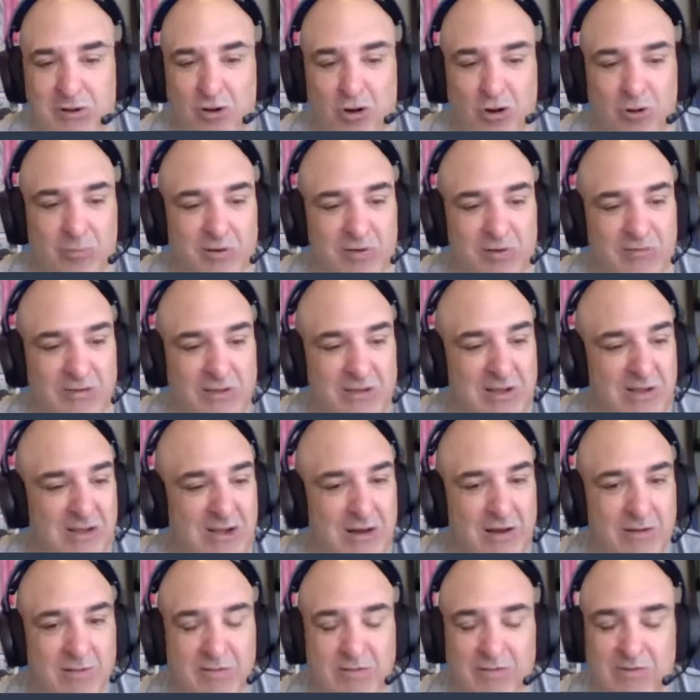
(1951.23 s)
homers
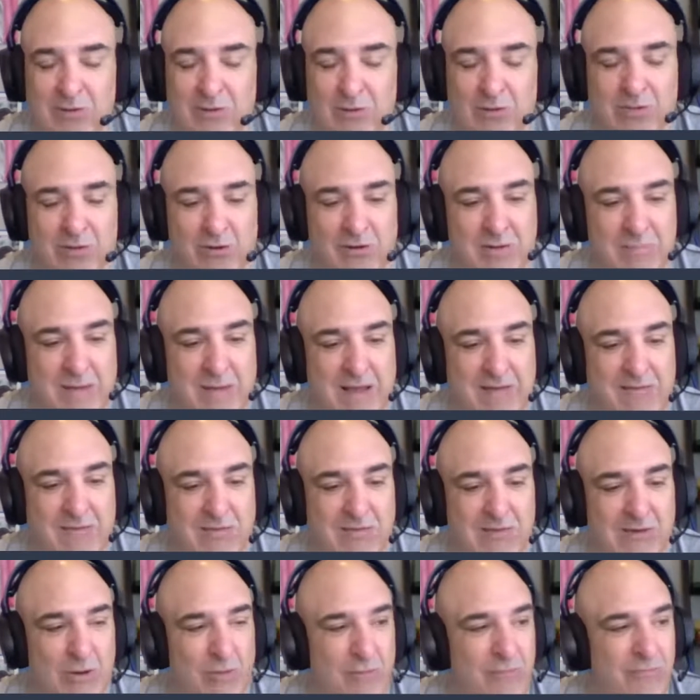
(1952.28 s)
and steal 30
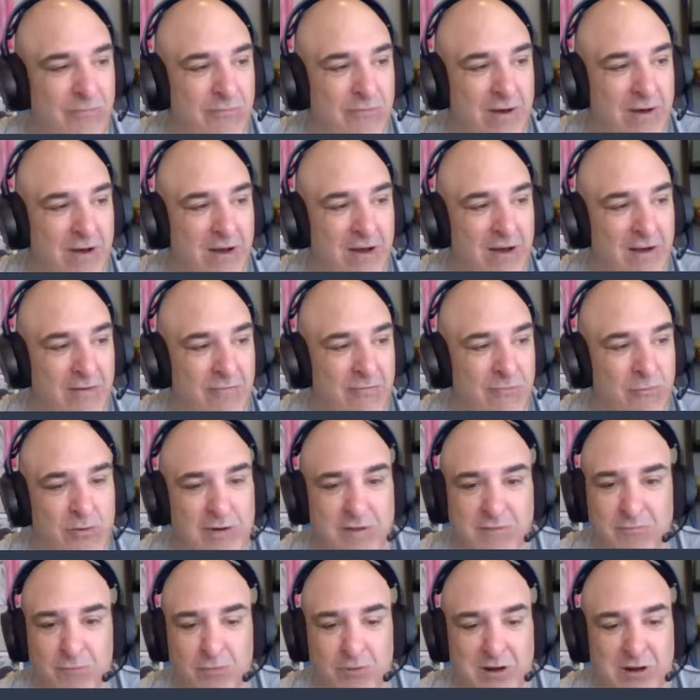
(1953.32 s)
bases and go 40-40
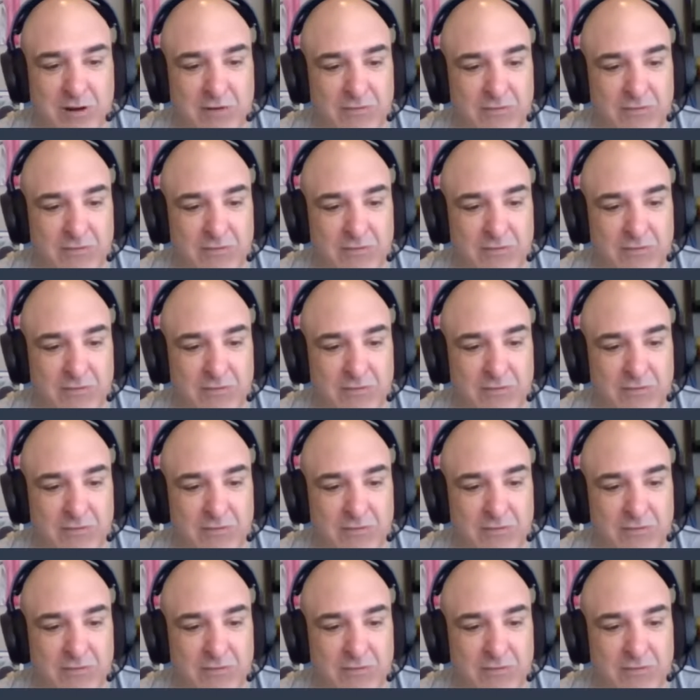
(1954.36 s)
or